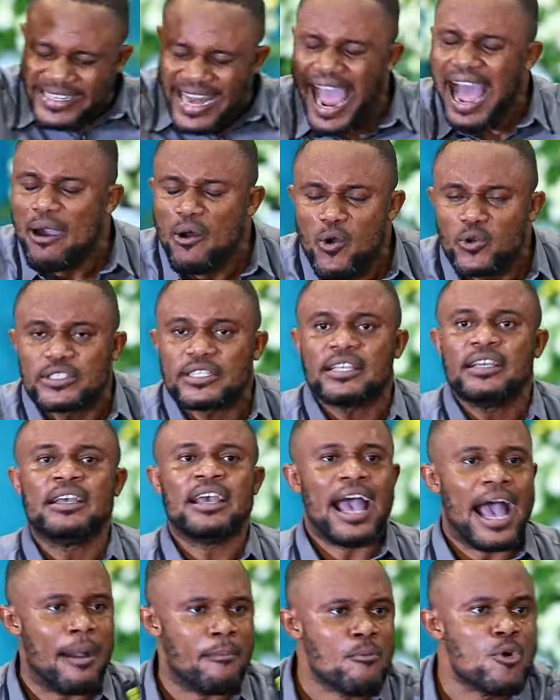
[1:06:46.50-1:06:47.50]
without
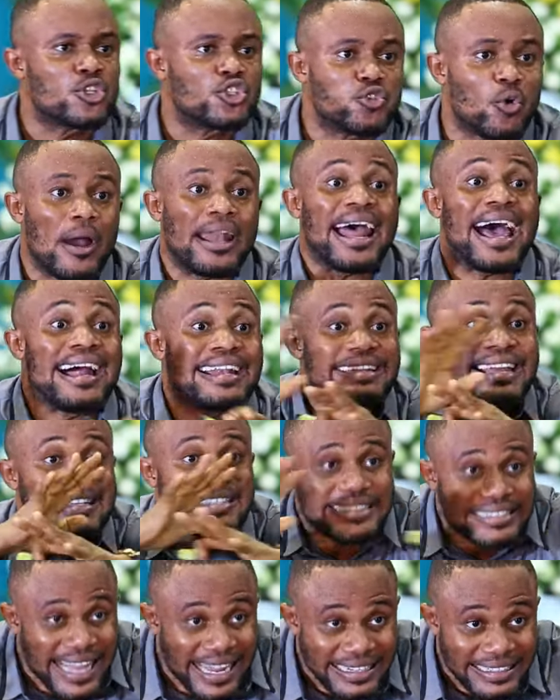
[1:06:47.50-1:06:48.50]
a mutual
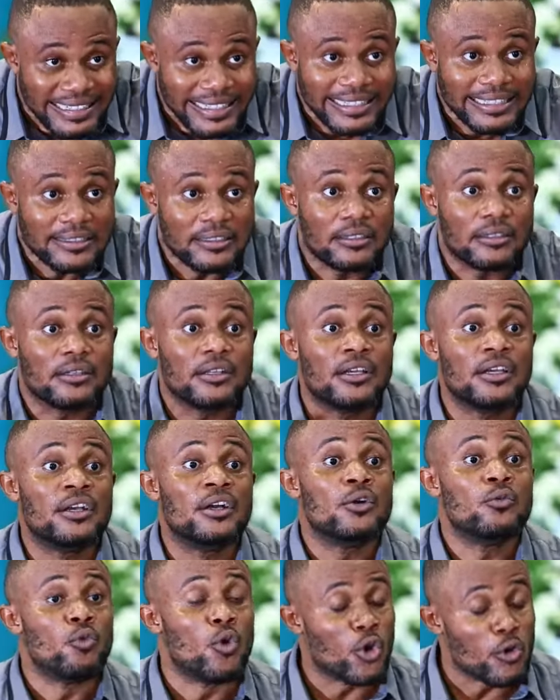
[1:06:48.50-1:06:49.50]
understanding
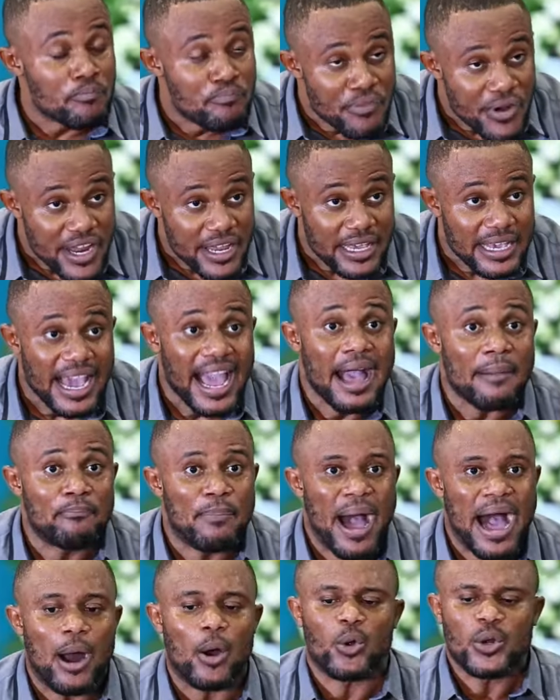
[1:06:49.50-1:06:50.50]
will bring
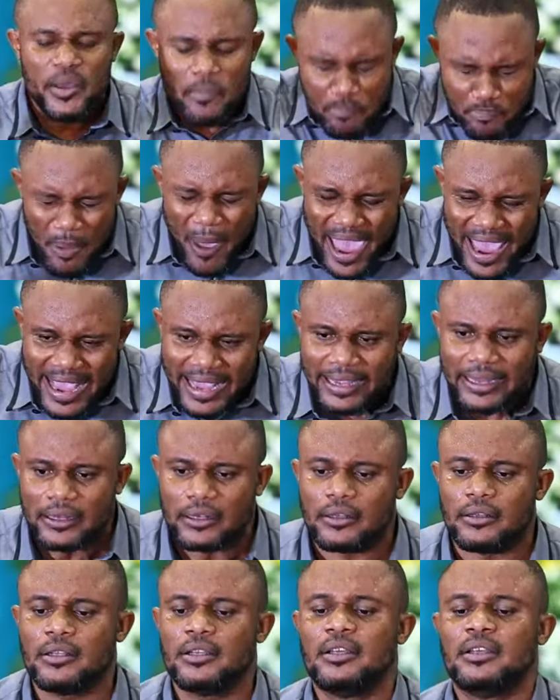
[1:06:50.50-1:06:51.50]
about
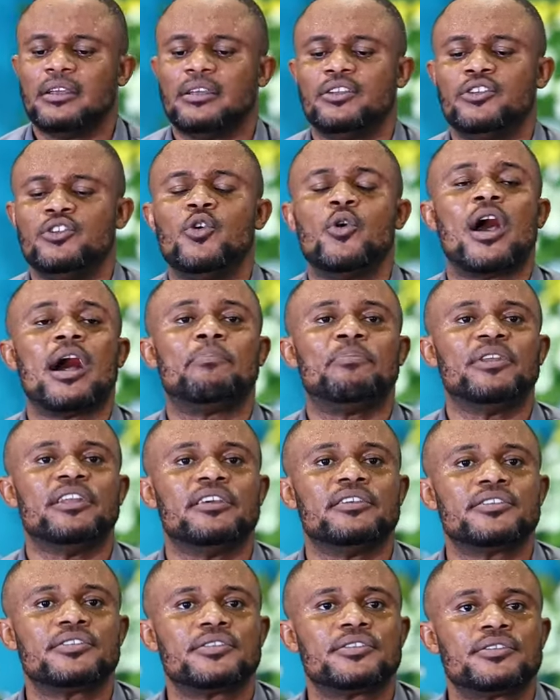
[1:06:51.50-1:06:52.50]
pain, no
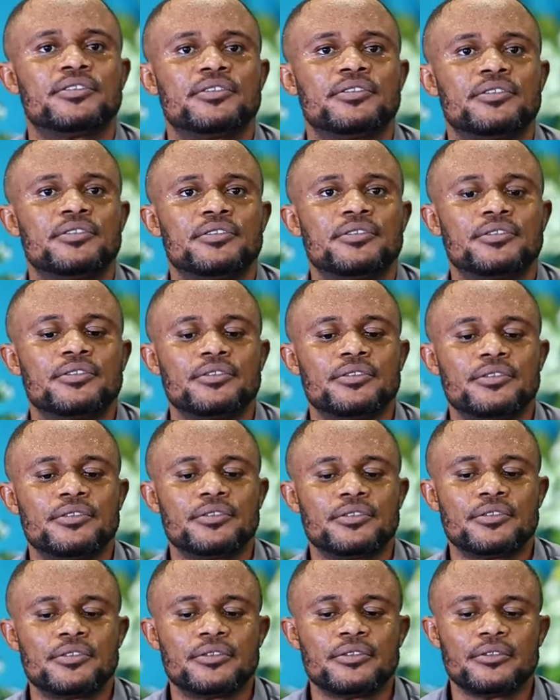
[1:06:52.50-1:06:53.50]

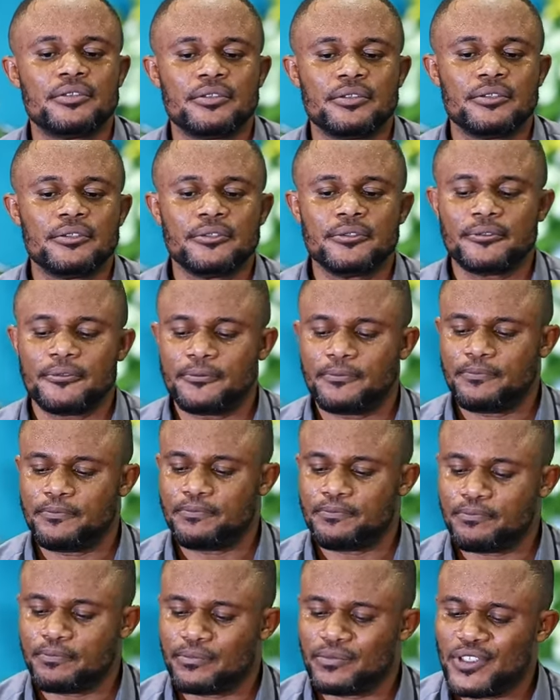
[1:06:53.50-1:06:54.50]
happiness.
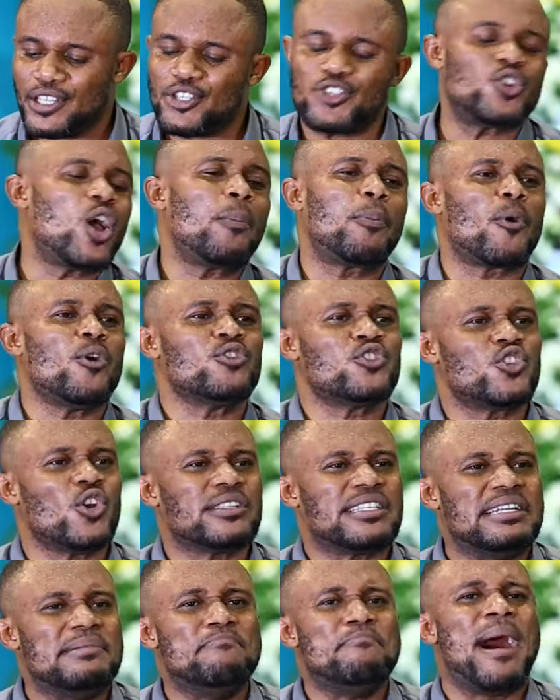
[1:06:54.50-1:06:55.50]
Stop
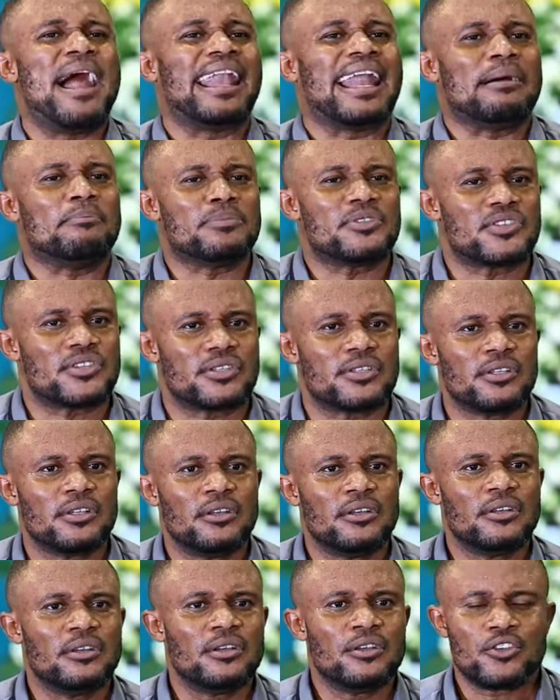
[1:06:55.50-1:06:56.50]
consulting
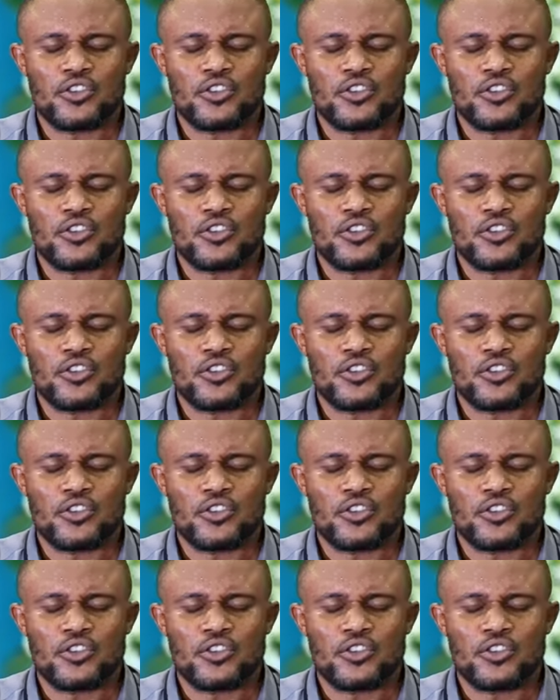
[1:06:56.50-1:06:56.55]
malams.